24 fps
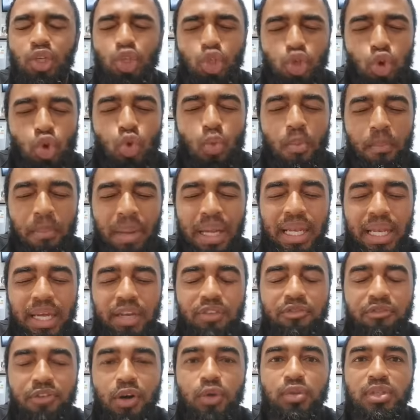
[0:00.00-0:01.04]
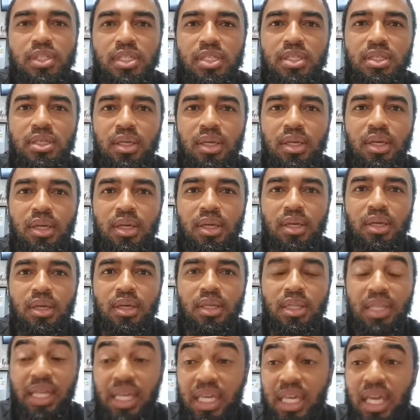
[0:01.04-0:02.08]
2 million votes.
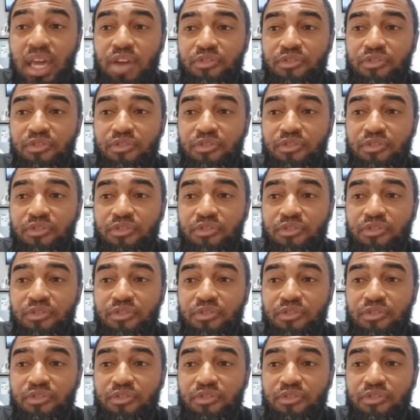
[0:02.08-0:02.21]
The